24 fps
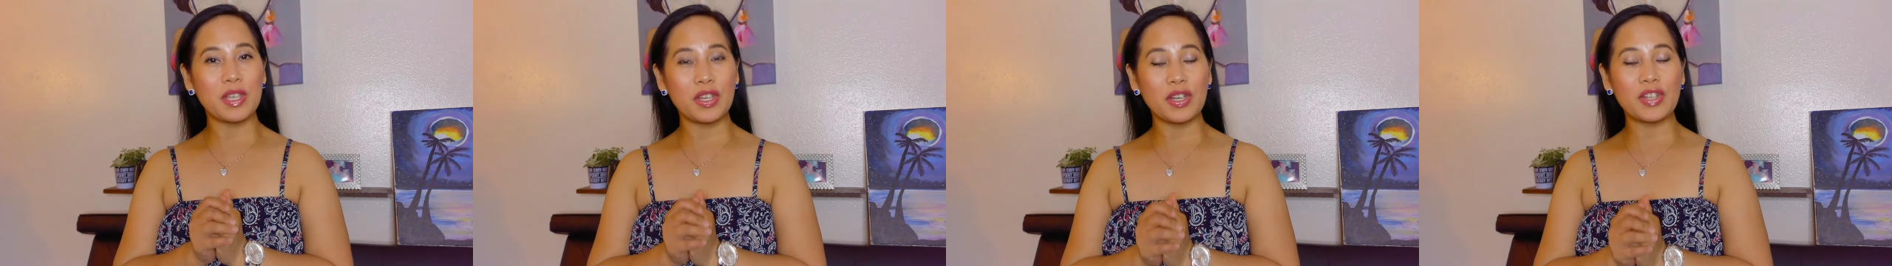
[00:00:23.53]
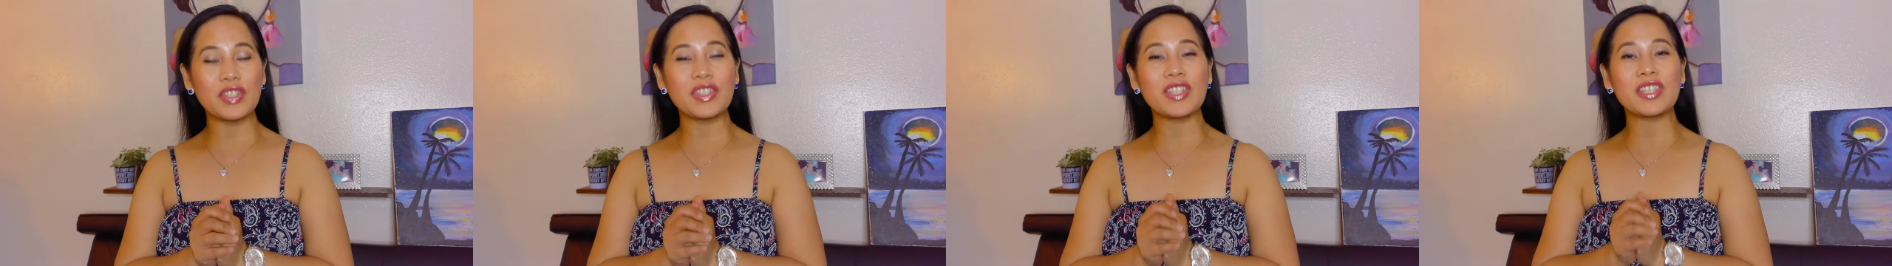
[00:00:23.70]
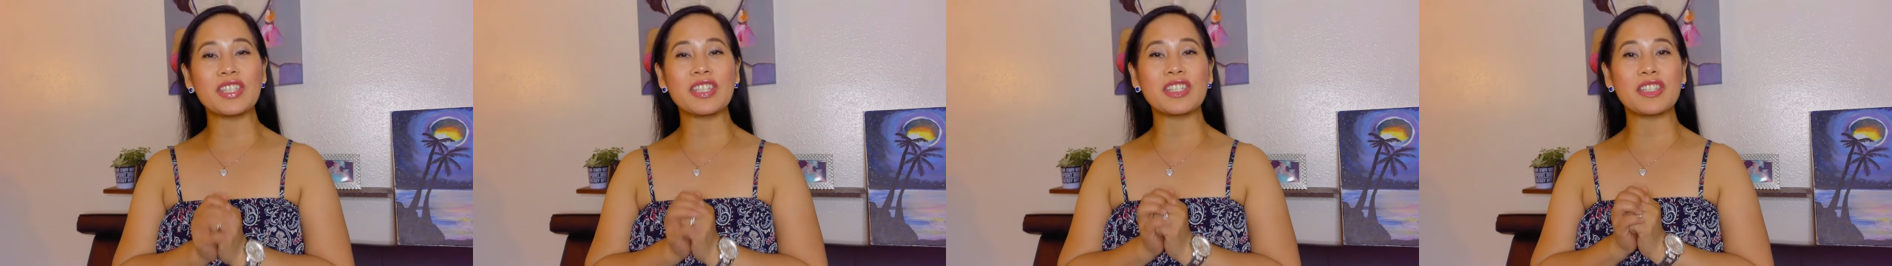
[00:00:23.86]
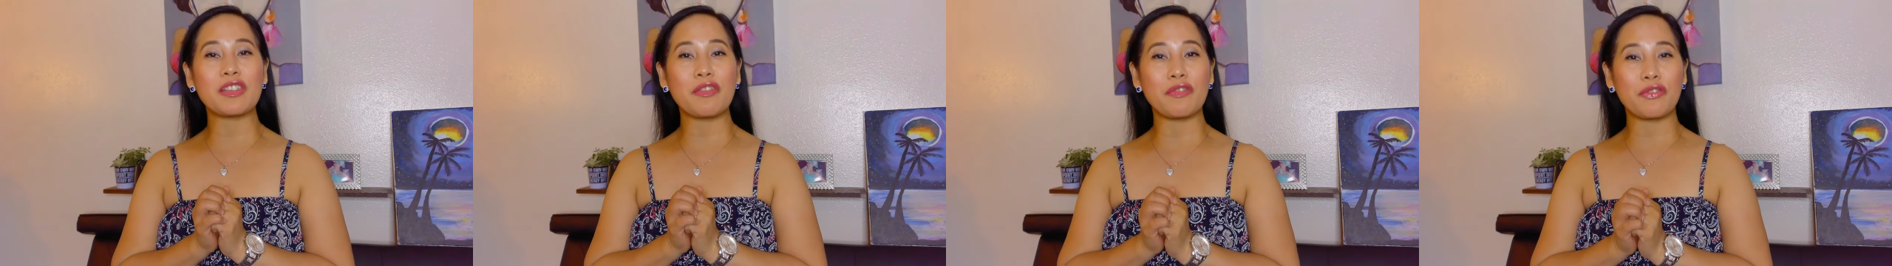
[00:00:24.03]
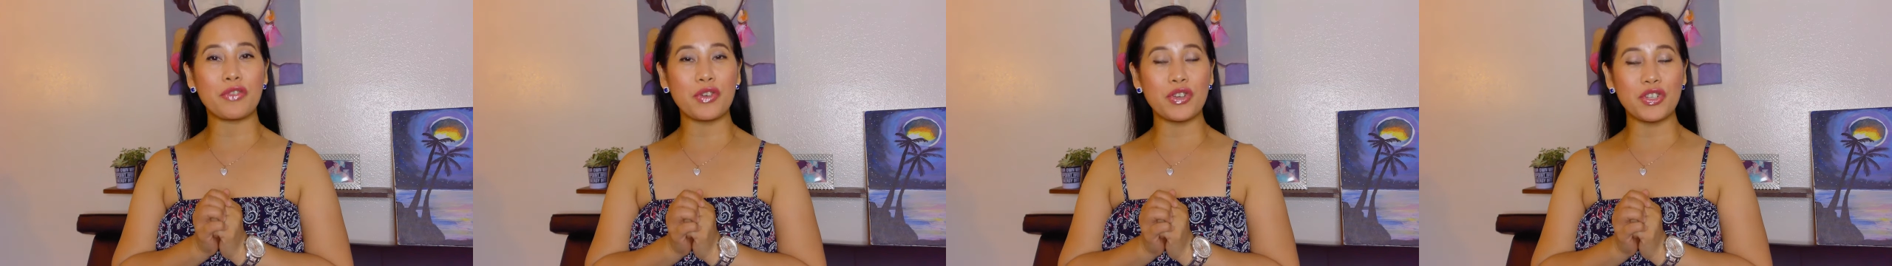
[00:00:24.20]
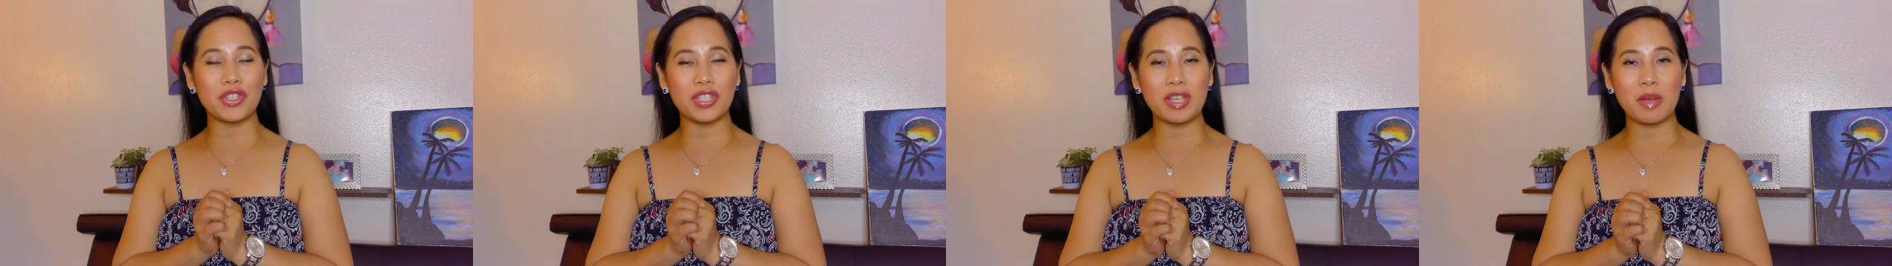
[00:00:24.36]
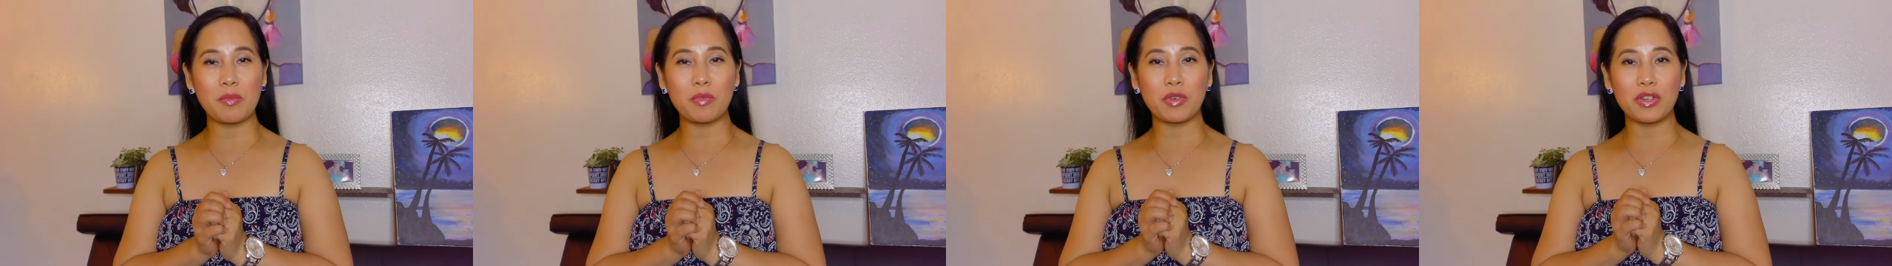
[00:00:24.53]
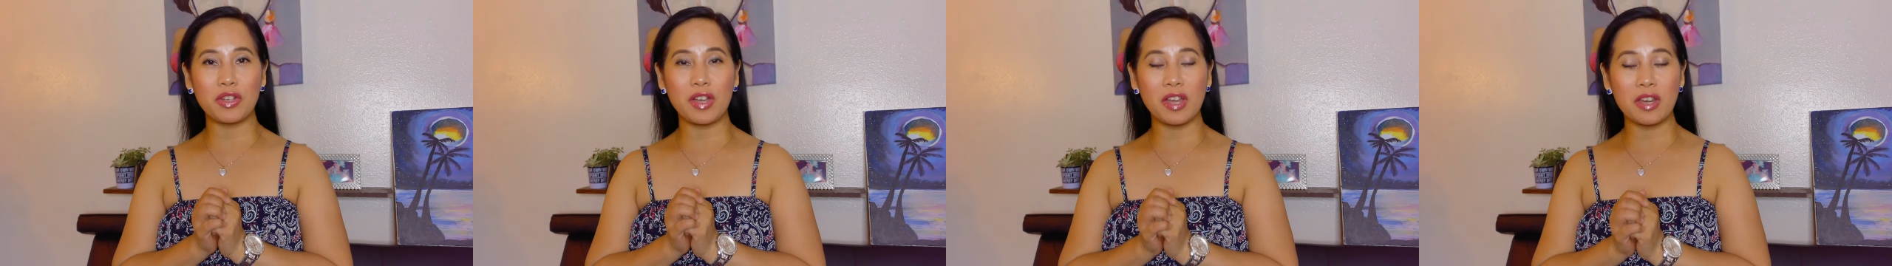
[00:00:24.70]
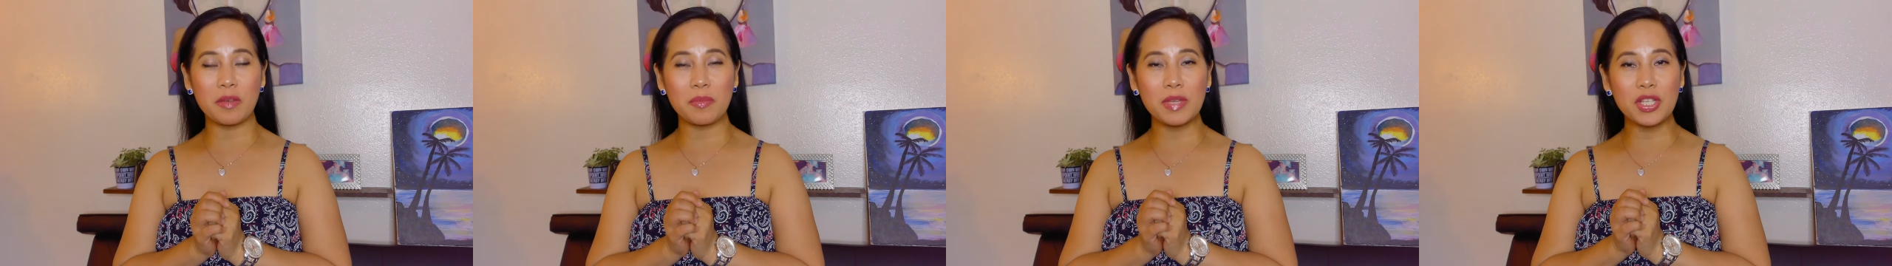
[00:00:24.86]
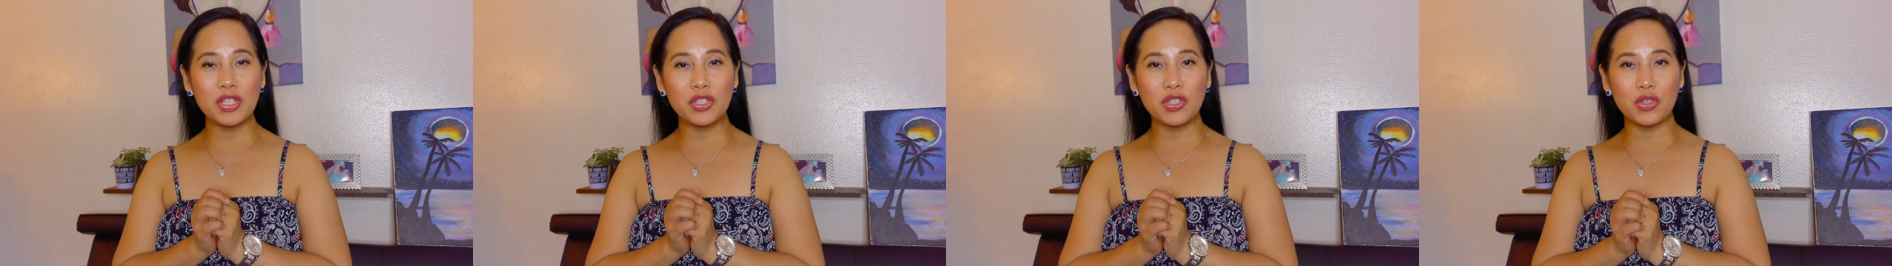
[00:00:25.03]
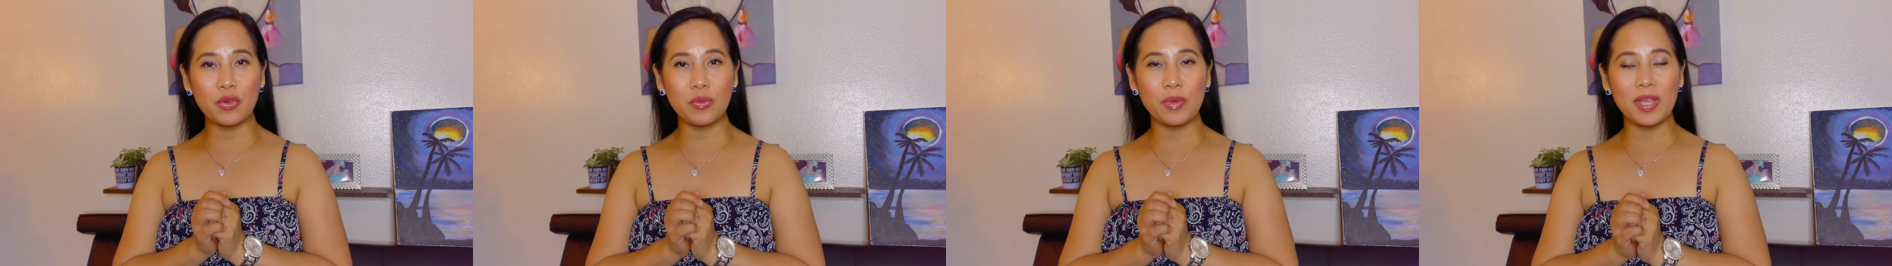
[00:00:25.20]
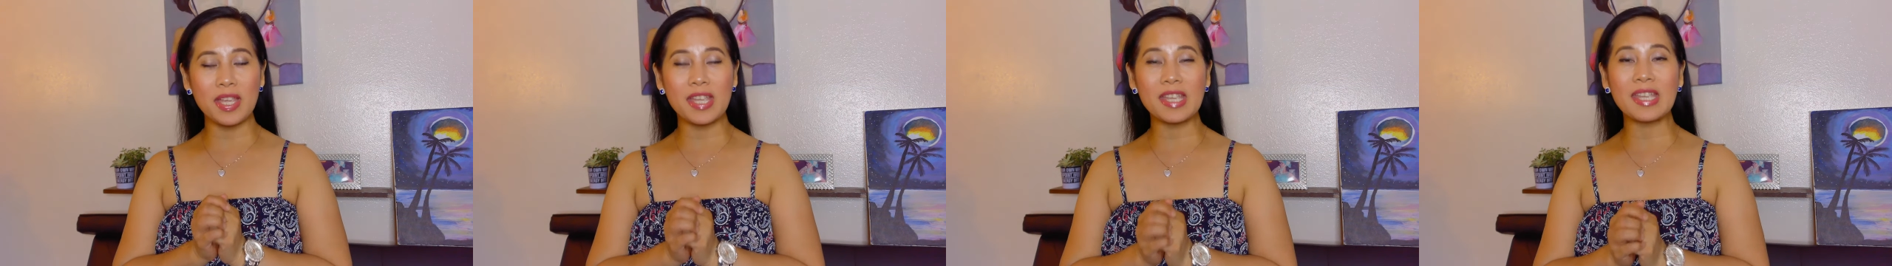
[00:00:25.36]
because this is the first time we're gonna be
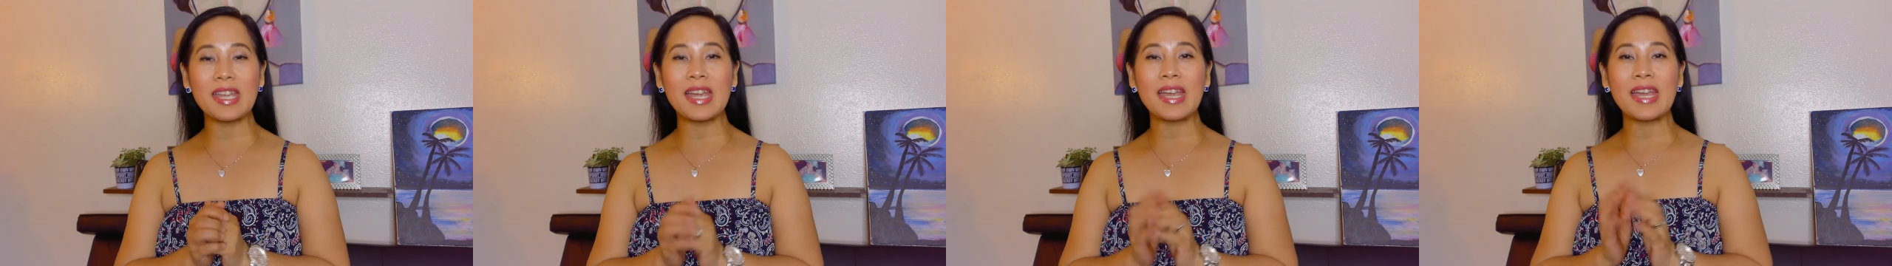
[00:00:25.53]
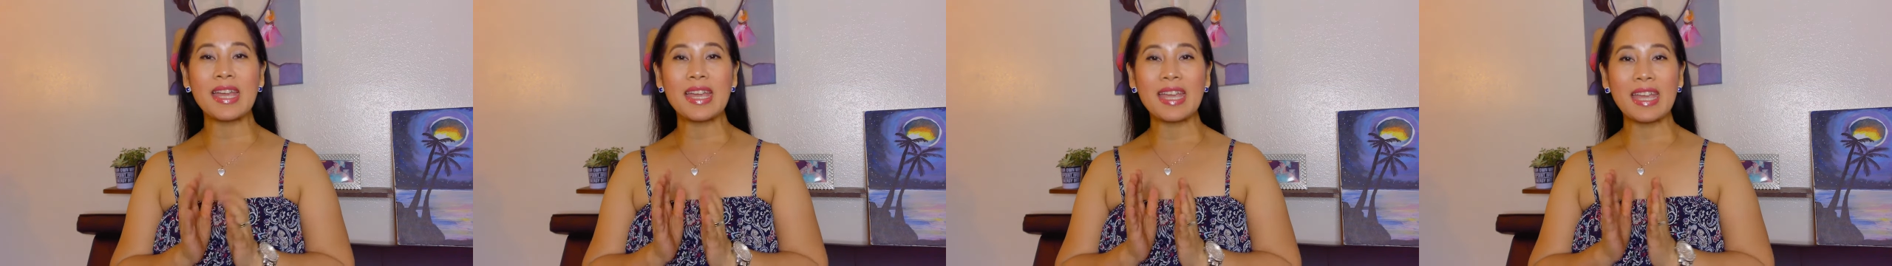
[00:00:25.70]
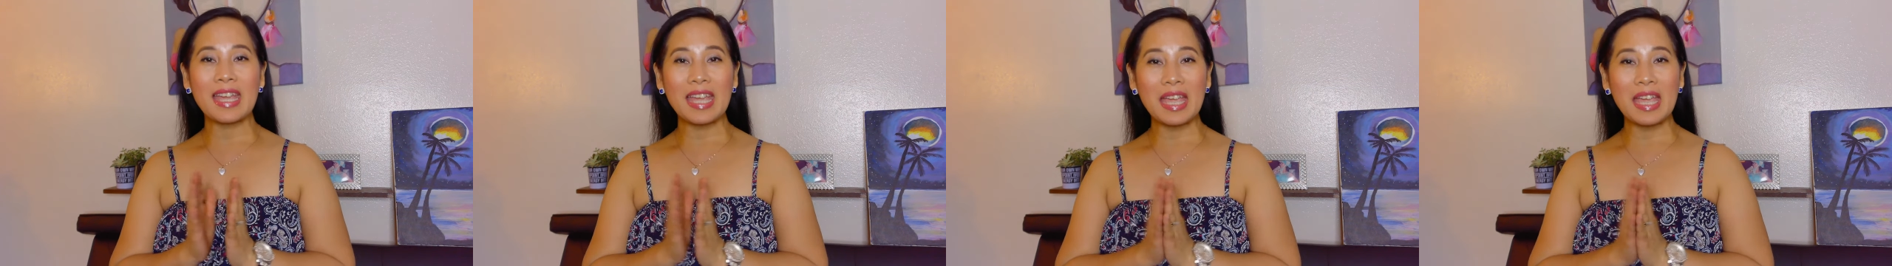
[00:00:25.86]
doing